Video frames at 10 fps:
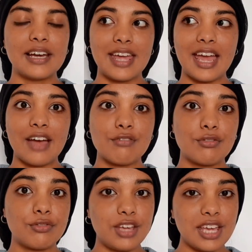they have a
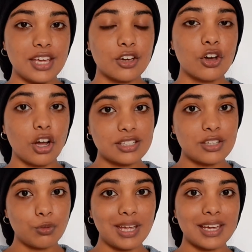V
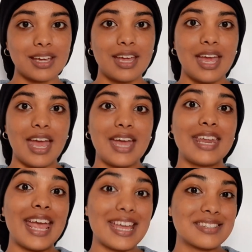cotton wick and
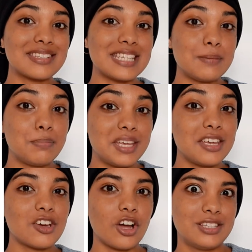an
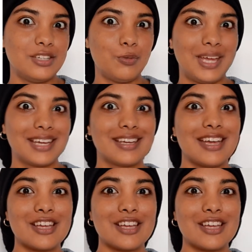STB cotton wick.